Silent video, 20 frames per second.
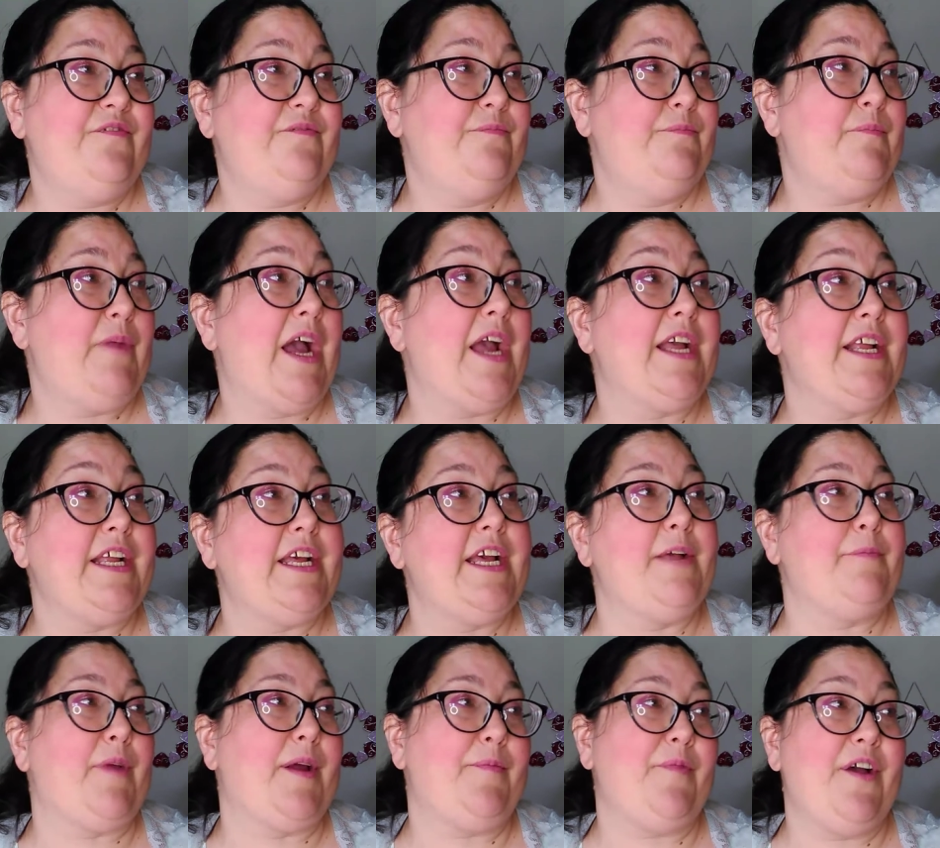my
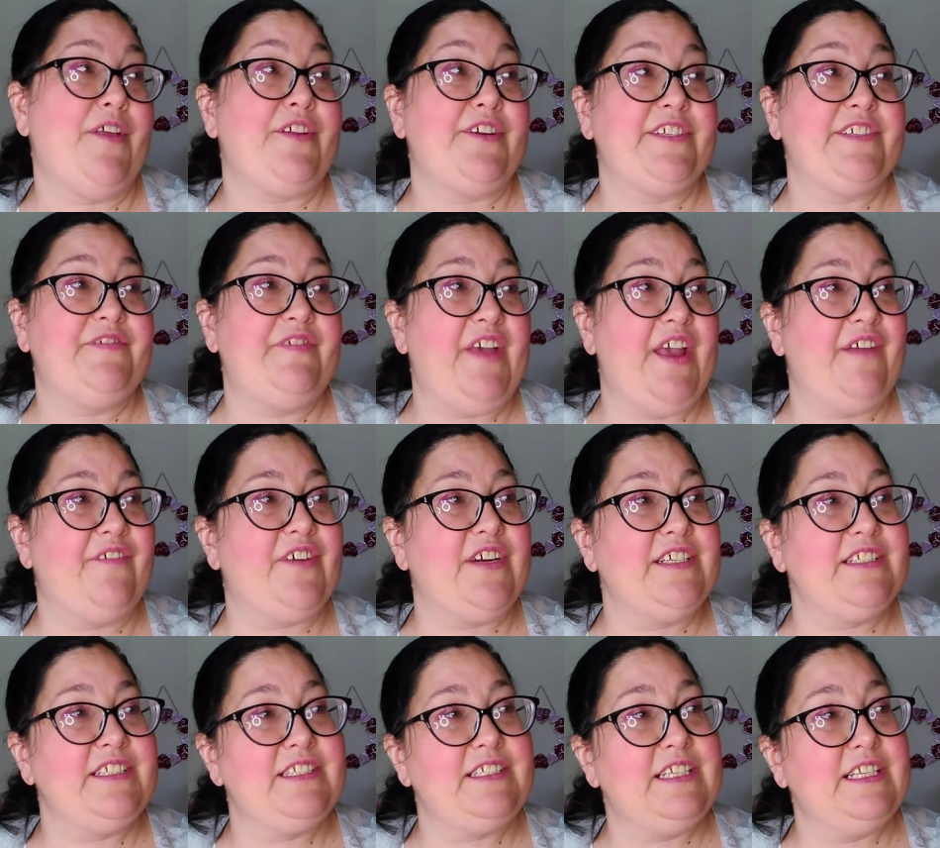and my brother's
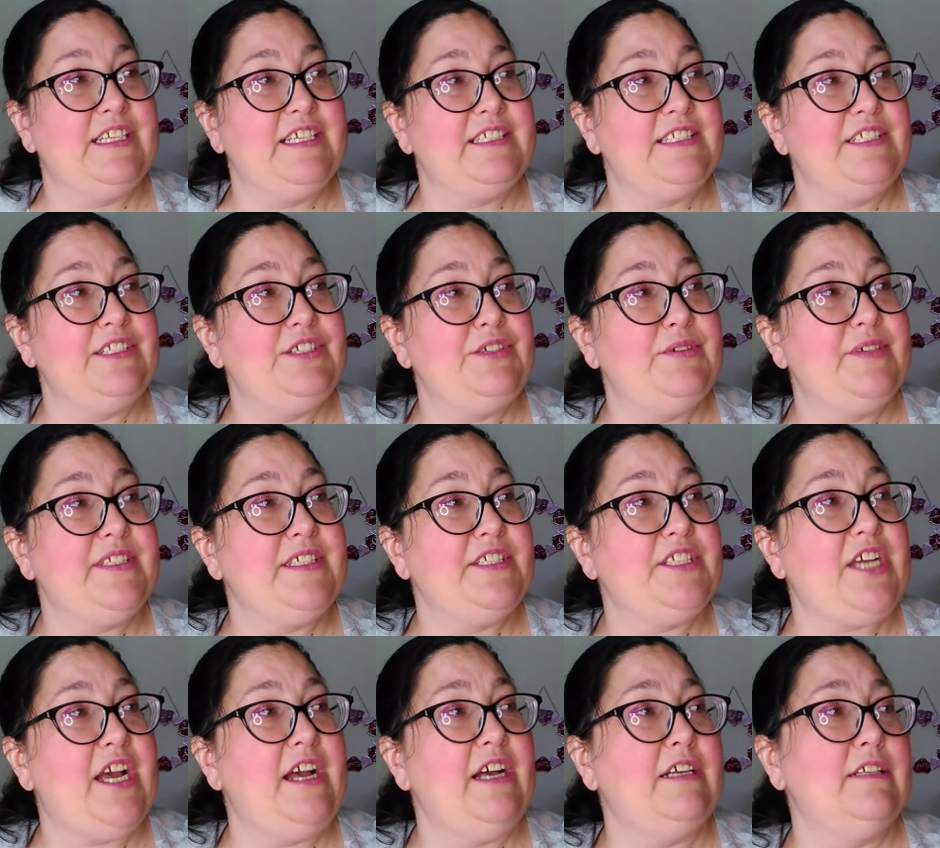favorites to listen to as a
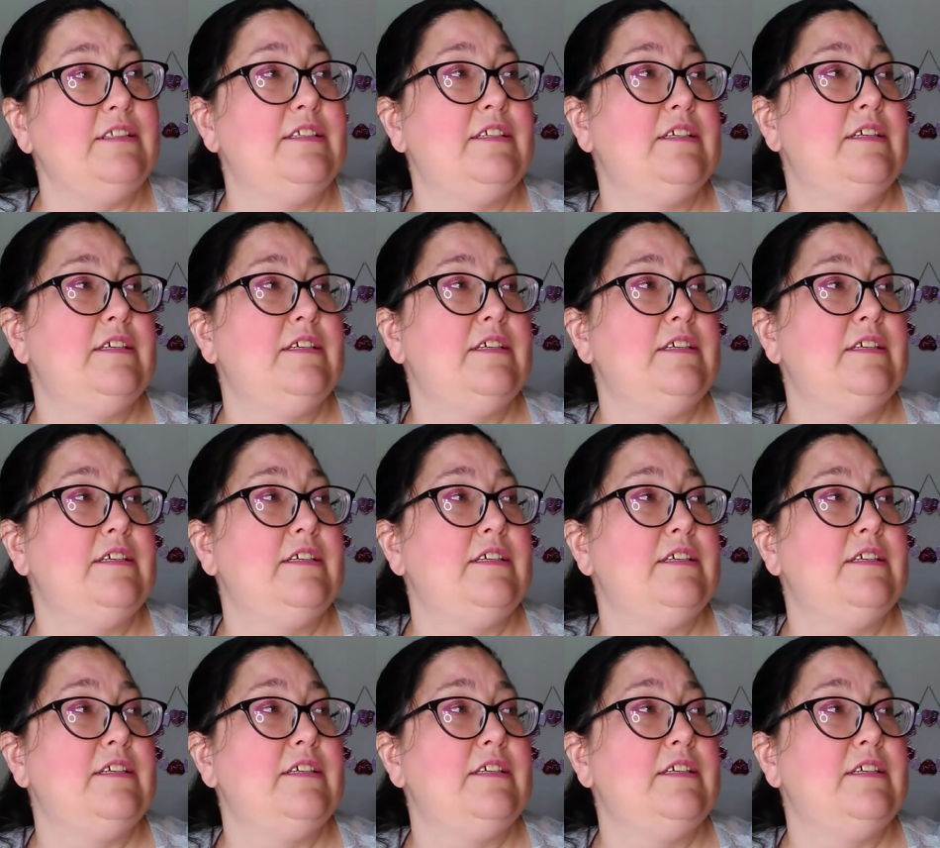child.